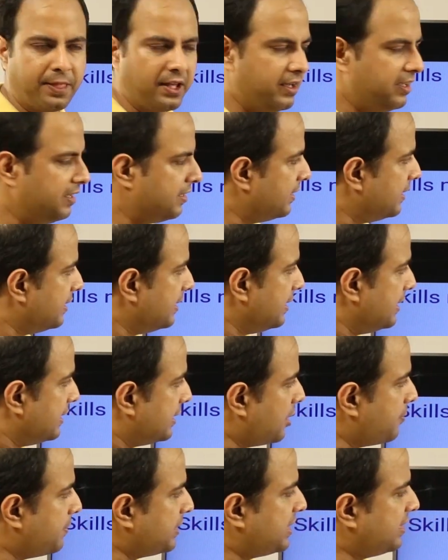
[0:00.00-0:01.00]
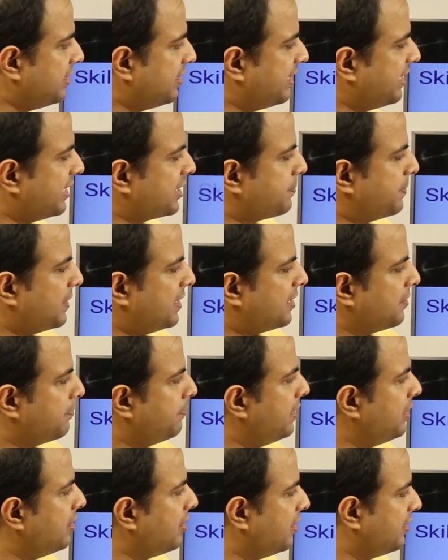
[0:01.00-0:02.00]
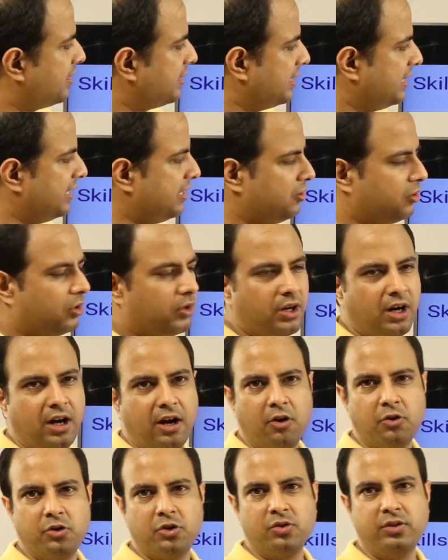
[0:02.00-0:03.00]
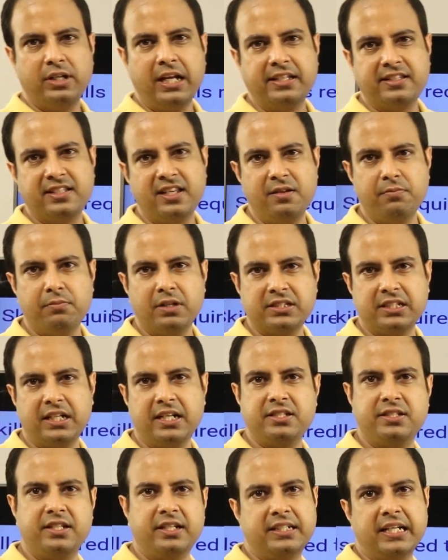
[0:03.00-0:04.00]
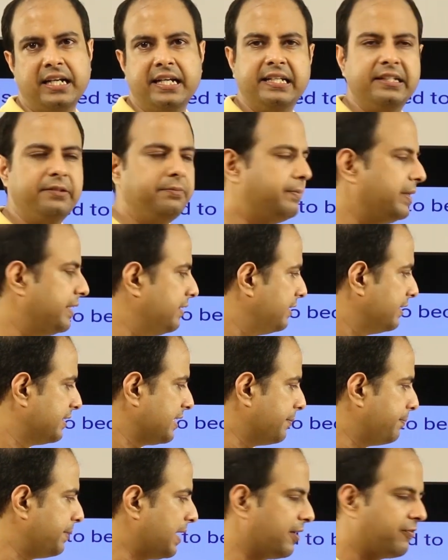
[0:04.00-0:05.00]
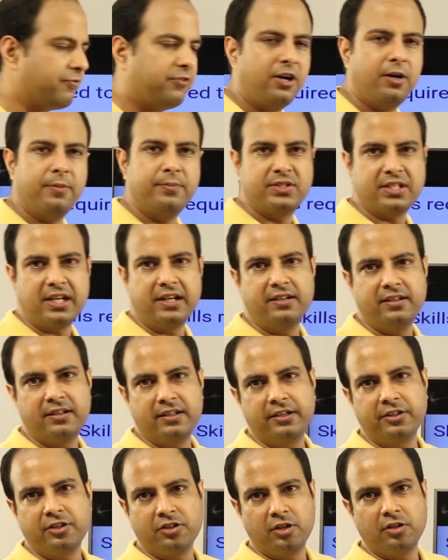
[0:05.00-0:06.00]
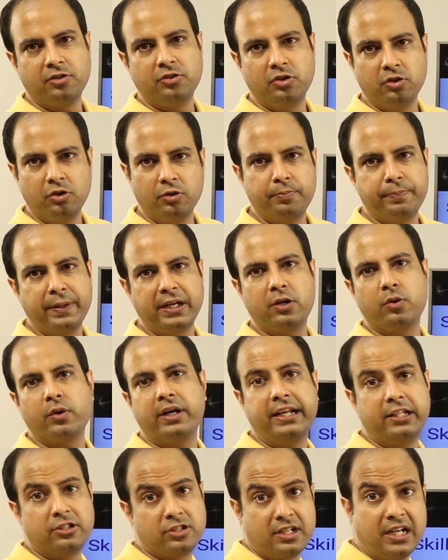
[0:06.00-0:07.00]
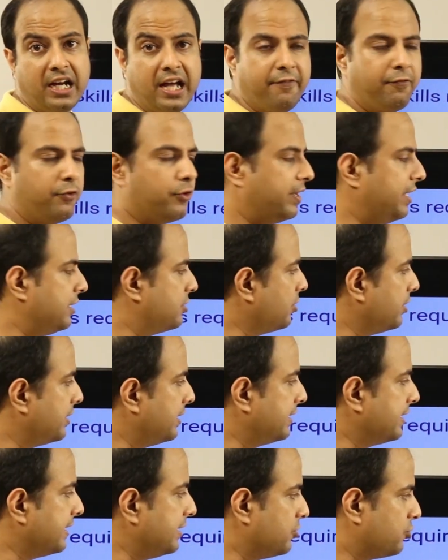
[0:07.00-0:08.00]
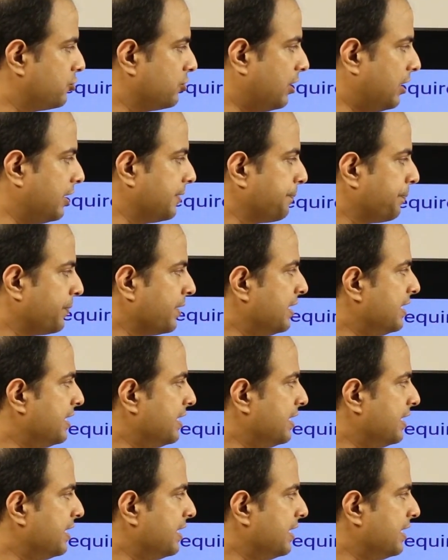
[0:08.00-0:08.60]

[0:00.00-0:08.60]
Okay. Now, machine learning expert may not really know how to nicely massage data in big data platforms and, uh, you know, do big queries or Hive queries on it and so on.